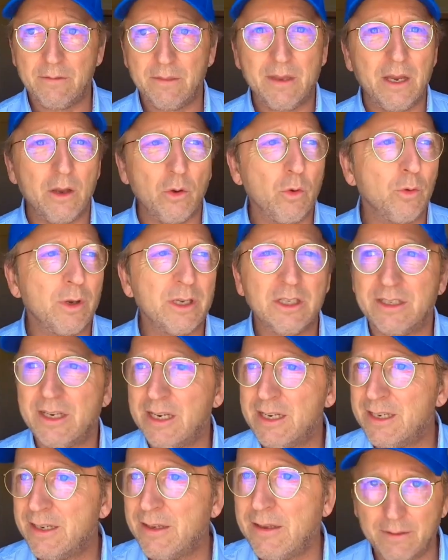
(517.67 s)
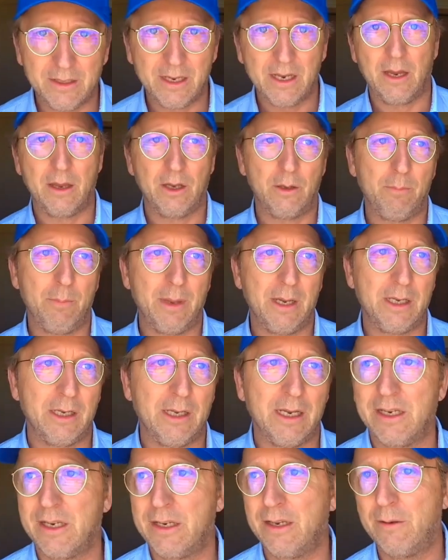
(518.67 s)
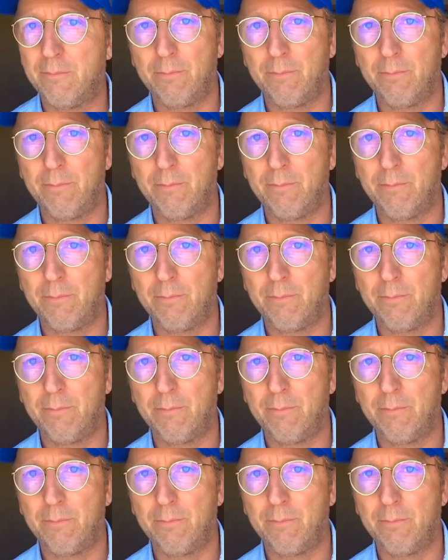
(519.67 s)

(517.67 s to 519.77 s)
I always say, they are completely